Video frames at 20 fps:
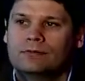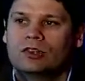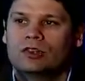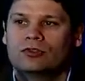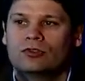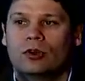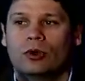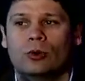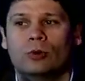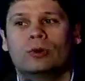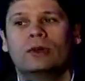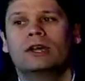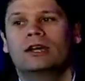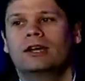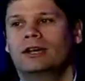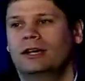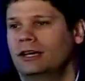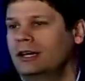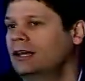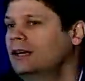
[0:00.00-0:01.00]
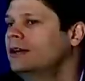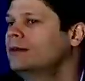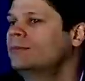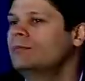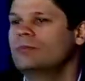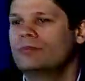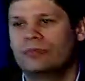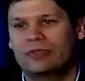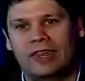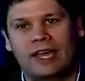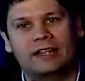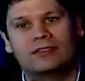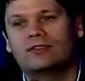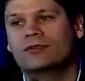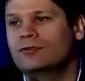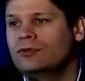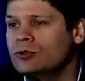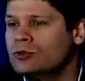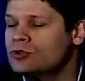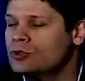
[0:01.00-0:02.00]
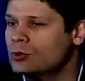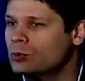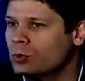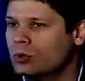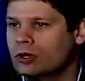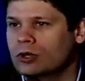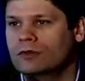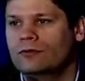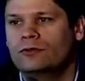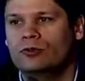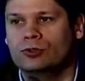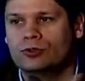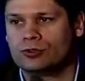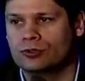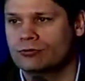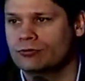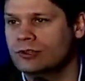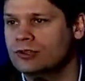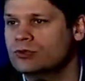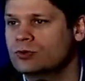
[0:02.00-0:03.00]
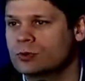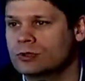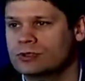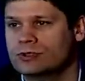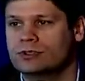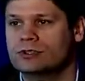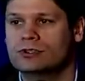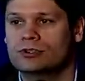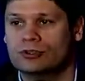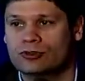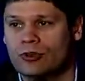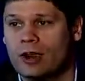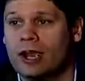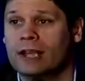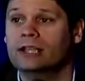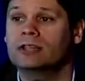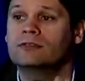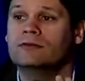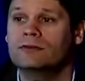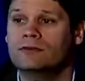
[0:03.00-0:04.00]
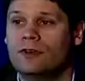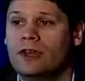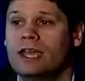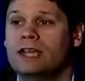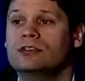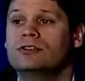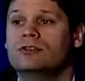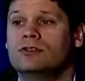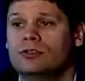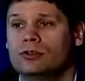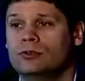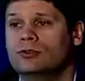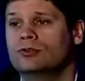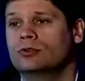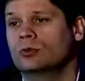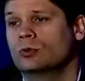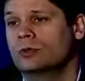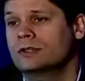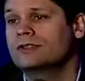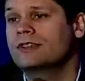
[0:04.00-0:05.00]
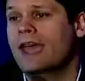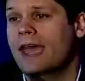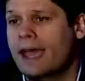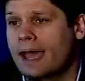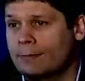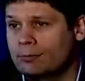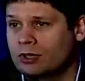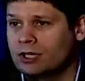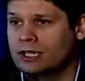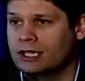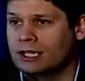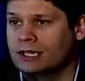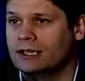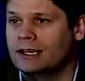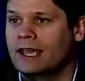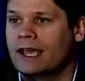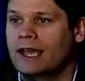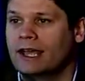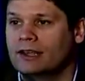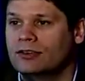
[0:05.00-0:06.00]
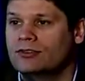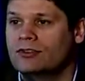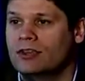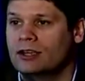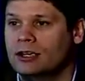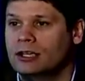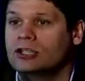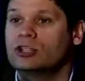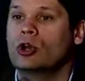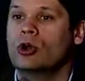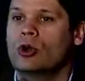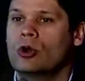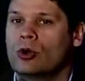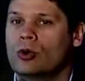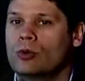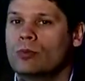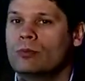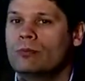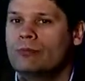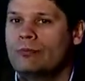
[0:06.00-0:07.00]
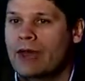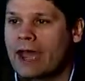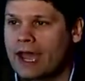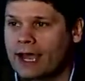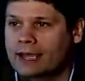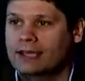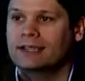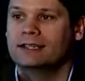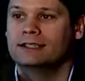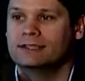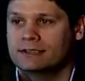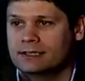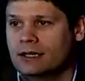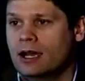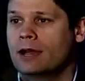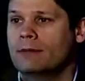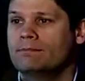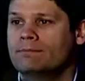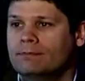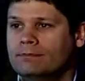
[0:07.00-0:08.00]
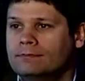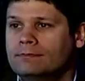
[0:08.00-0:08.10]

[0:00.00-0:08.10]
So that's future work, future resources to try and convey to the user what's happening as they go back in time.